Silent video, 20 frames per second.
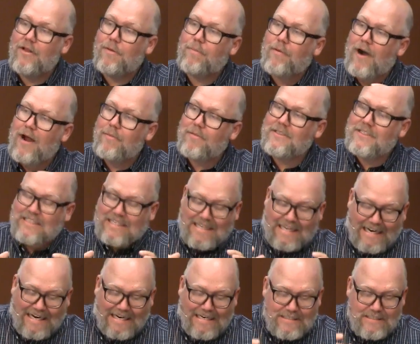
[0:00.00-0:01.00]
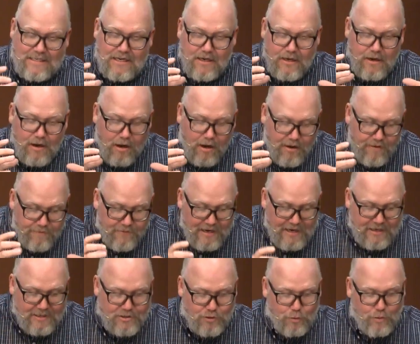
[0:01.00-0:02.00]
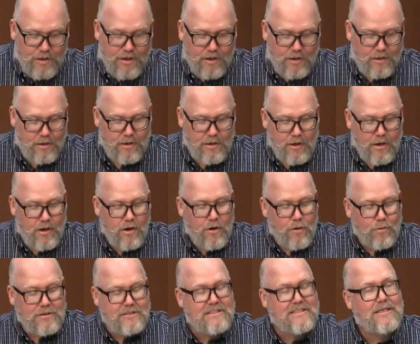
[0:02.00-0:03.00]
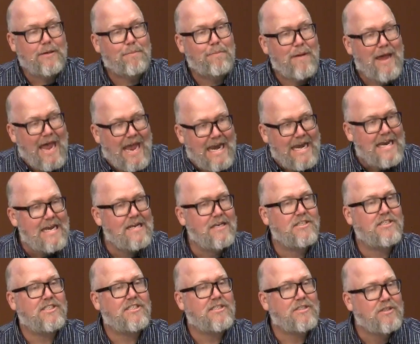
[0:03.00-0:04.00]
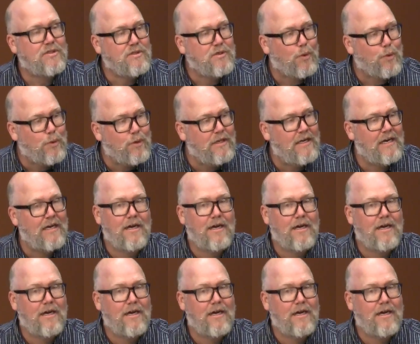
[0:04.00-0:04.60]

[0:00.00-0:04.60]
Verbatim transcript: promised land of Israel was dependent solely